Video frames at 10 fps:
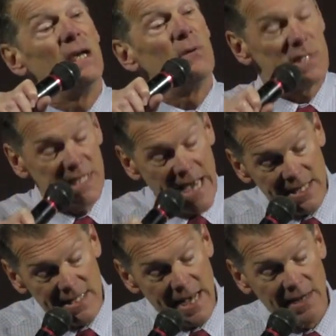he was
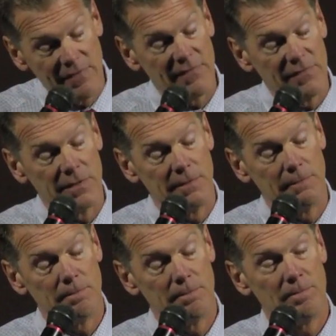cast out of heaven.
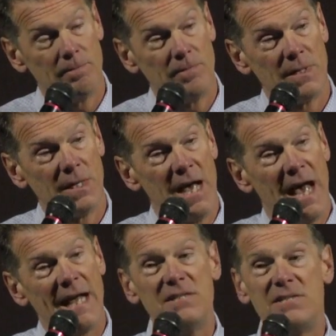
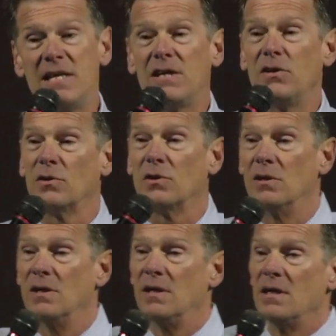And Ezekiel
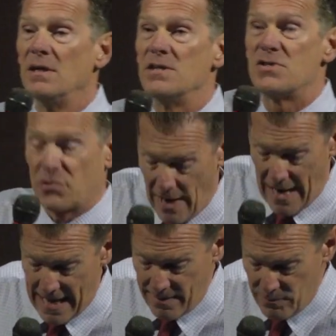
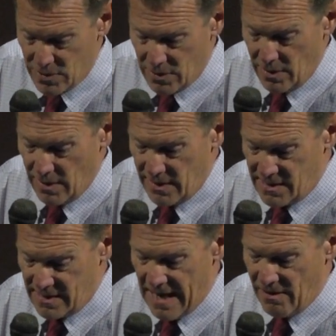describes
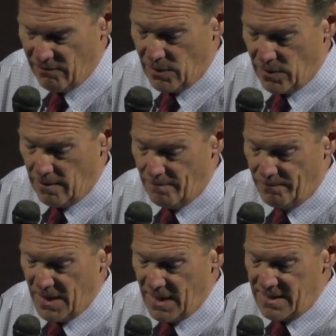this downfall.
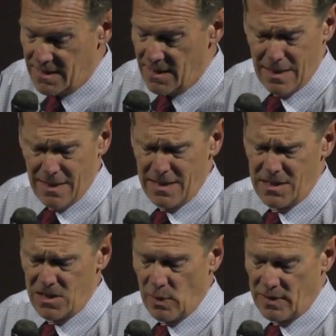He said,
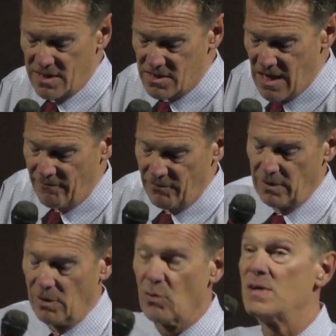This is what the
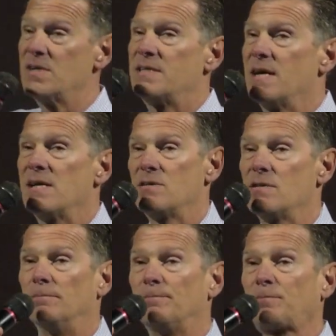sovereign Lord says